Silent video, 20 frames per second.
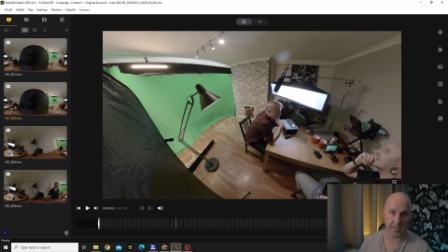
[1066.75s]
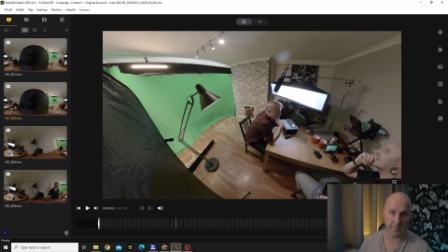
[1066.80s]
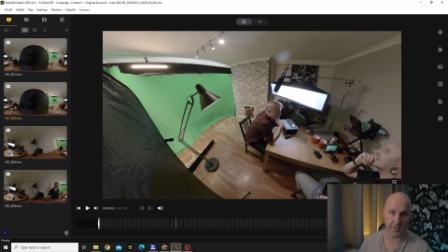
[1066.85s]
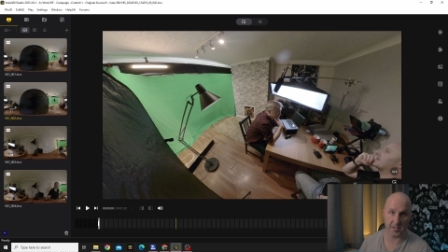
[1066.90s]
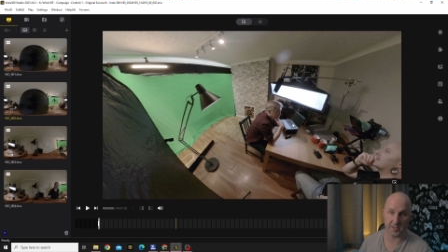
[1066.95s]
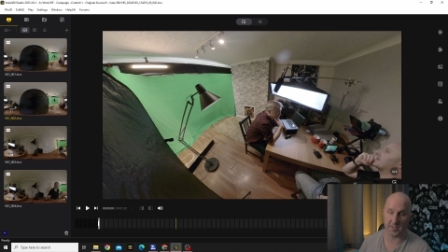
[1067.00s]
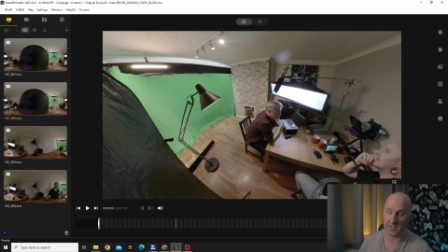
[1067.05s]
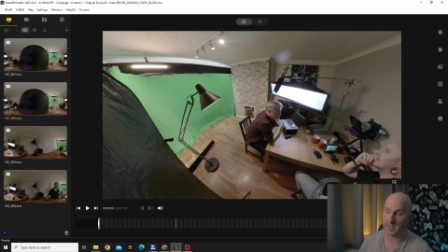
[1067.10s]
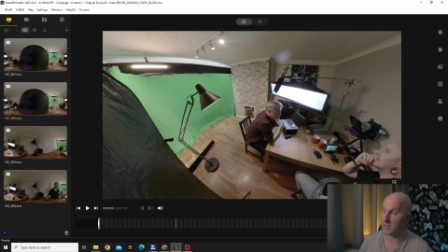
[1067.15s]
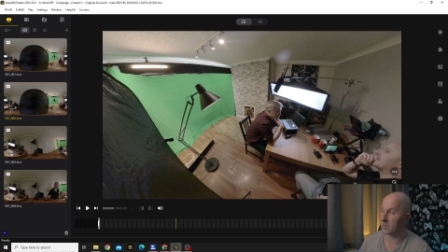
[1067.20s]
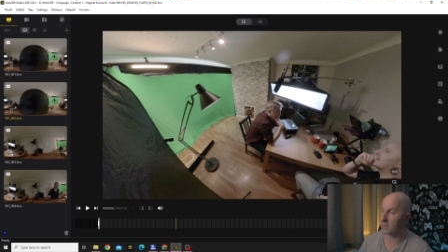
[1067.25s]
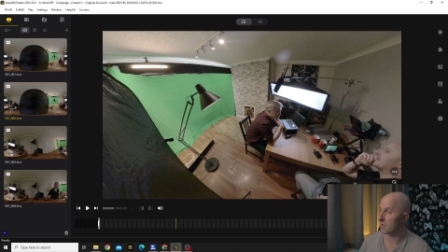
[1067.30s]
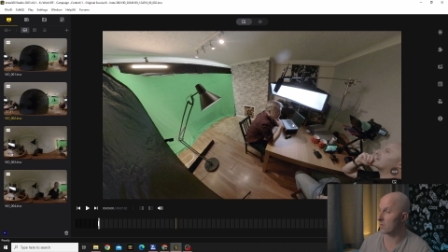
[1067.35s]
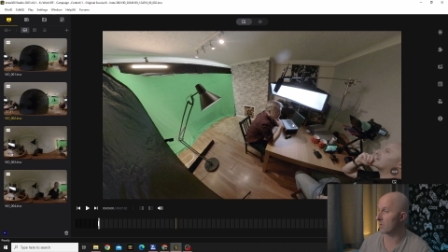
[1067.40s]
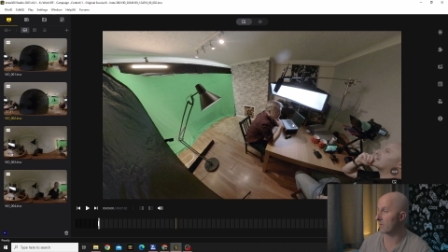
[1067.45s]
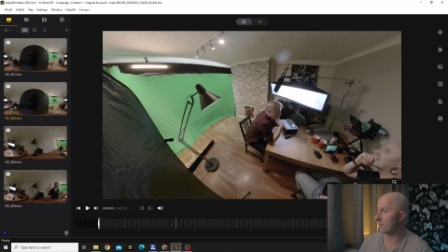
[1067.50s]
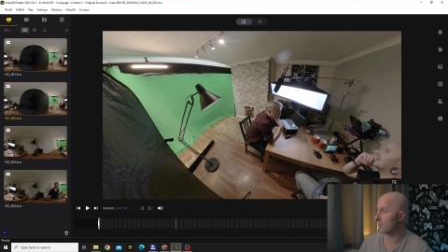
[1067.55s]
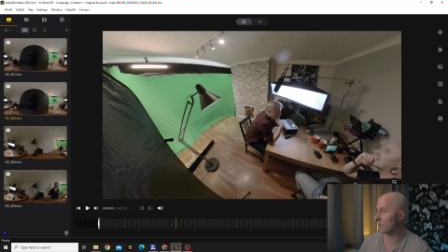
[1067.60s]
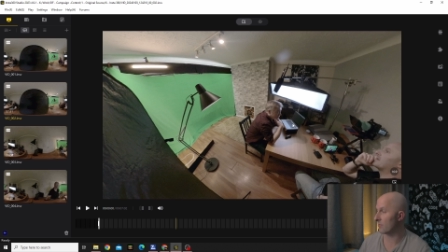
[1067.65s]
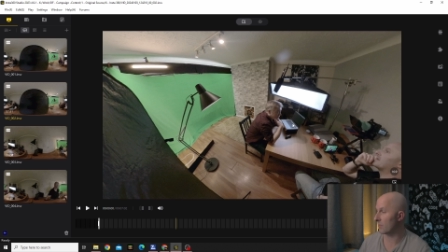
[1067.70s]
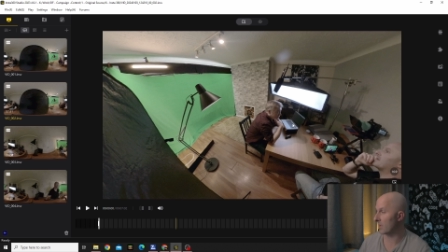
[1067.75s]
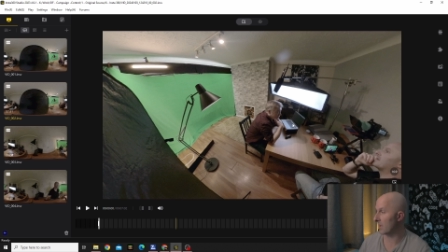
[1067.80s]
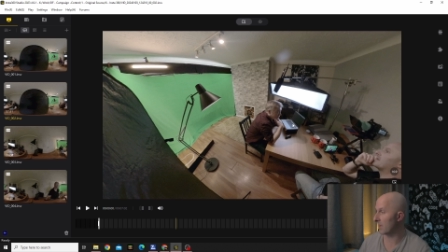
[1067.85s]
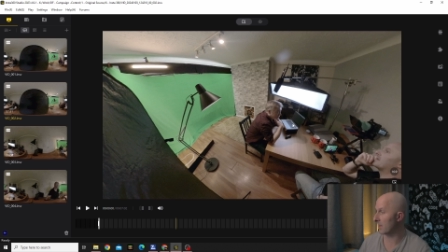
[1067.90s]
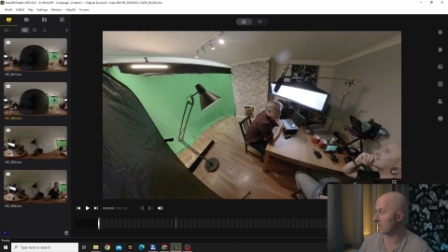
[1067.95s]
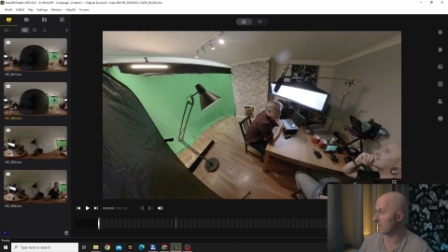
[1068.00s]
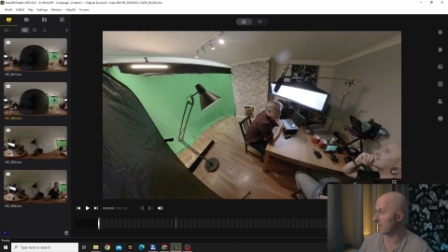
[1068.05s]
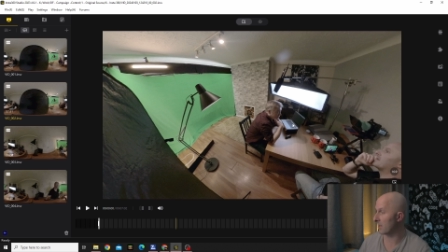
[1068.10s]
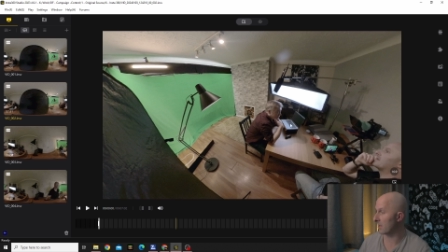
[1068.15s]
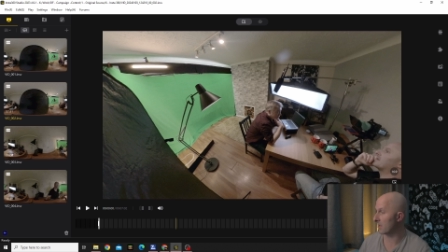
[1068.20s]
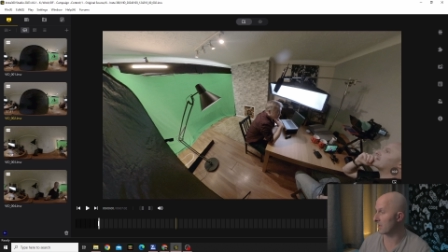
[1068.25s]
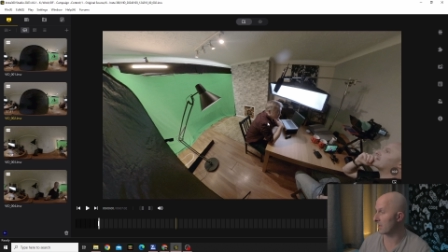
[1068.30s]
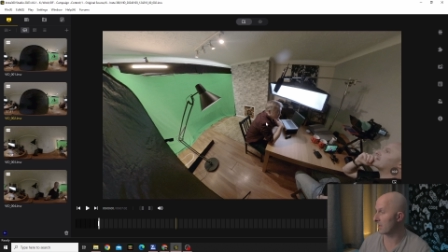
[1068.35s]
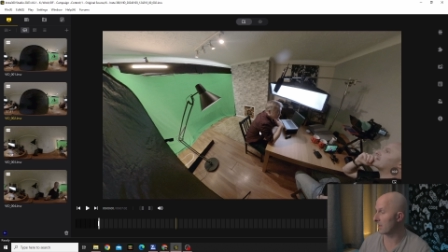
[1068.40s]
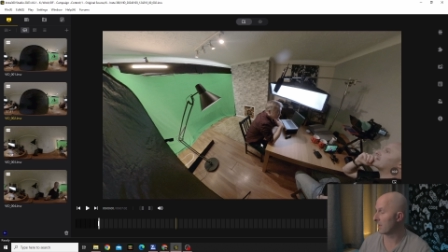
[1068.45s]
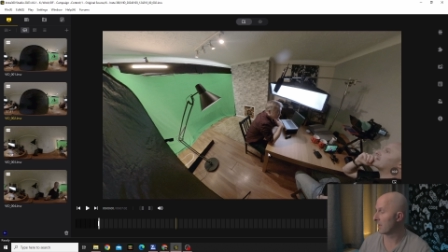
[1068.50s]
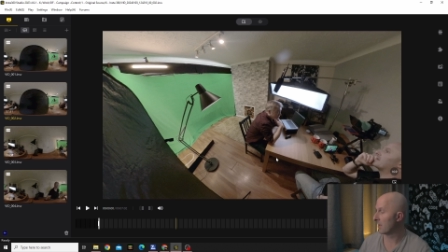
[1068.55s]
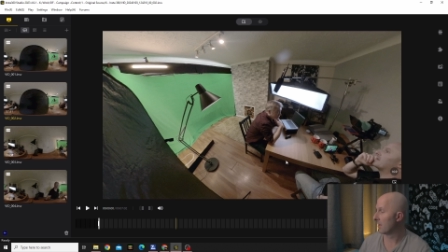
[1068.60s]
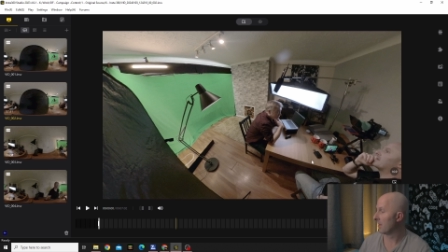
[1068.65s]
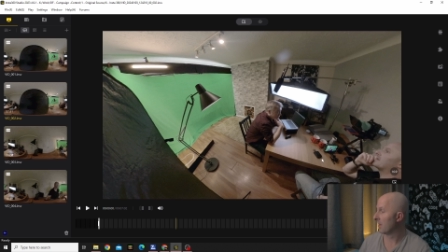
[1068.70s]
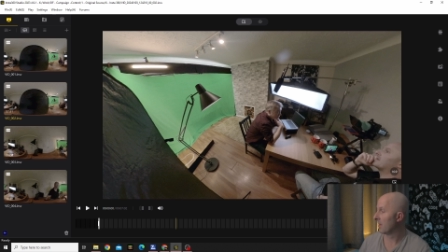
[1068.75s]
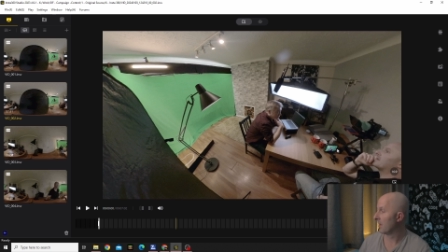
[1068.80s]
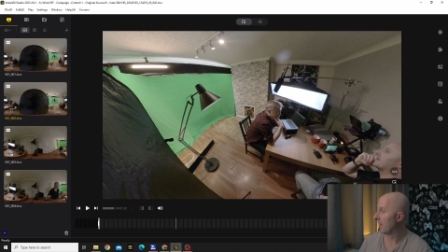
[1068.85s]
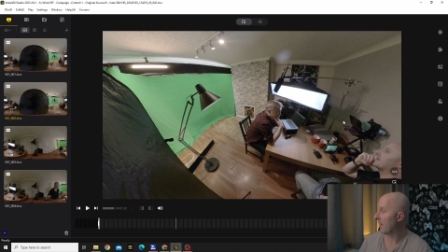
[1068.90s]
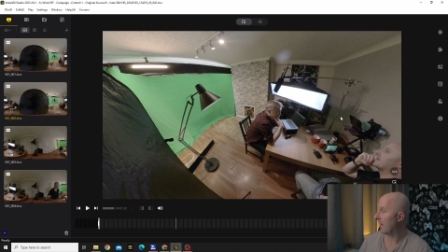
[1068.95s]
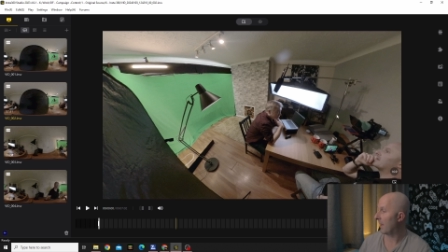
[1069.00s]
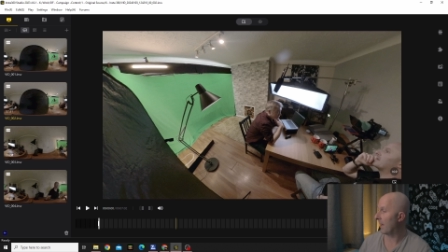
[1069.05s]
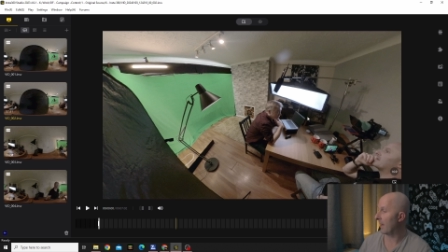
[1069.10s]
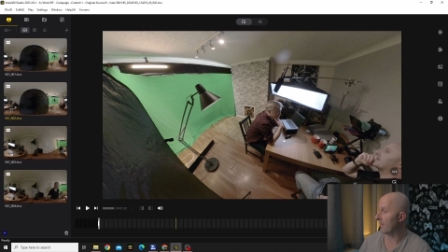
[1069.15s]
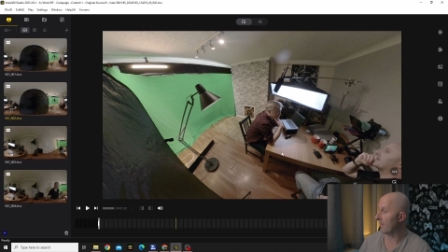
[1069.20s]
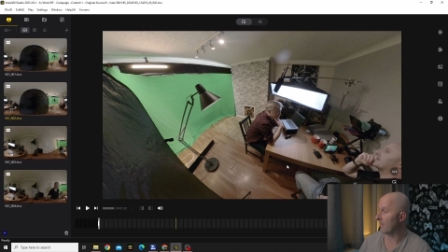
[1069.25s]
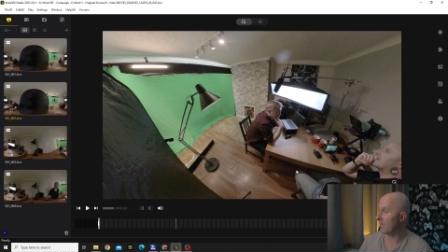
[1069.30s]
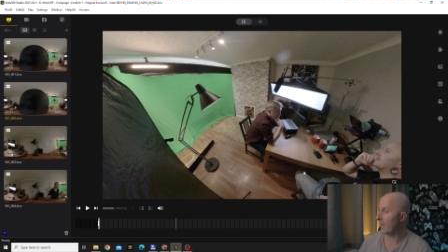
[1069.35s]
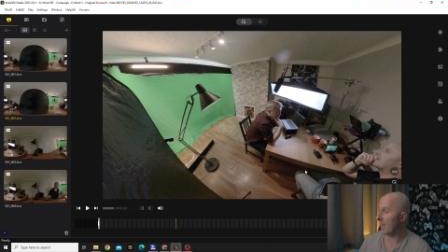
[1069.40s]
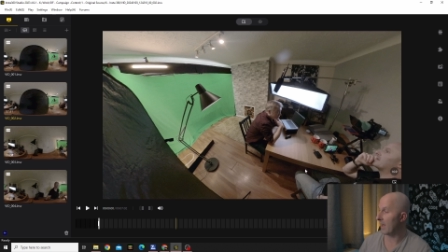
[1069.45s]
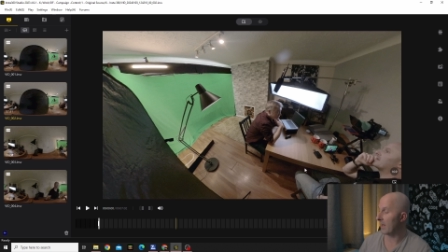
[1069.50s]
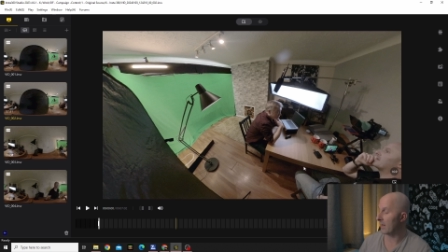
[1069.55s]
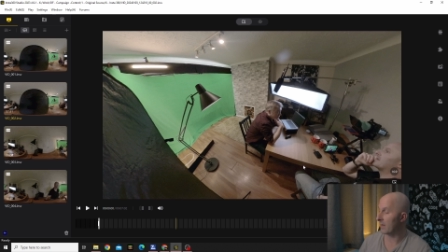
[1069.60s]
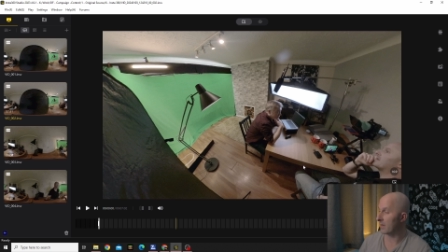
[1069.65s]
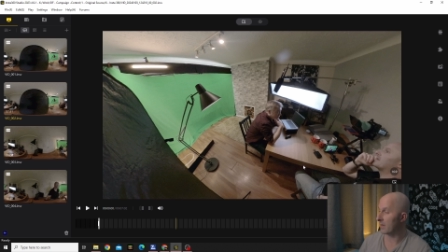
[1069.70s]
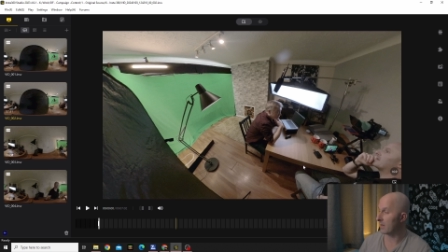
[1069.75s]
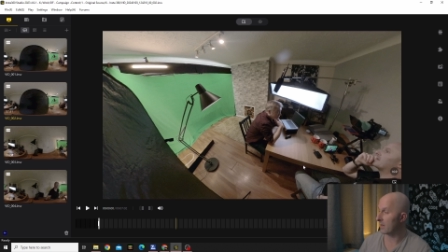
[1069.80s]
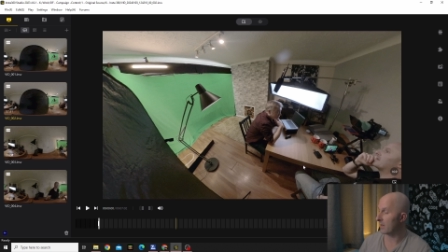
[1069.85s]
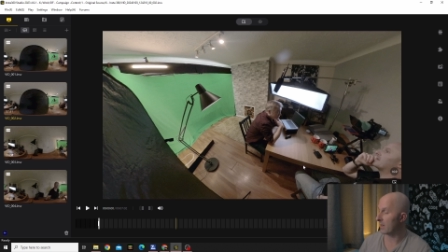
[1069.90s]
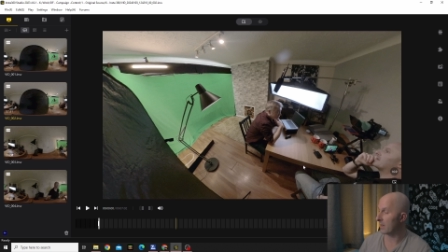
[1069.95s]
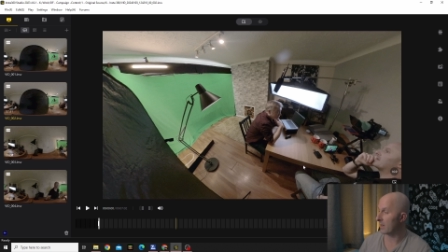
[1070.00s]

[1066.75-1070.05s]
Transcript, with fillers: image that you have created. And then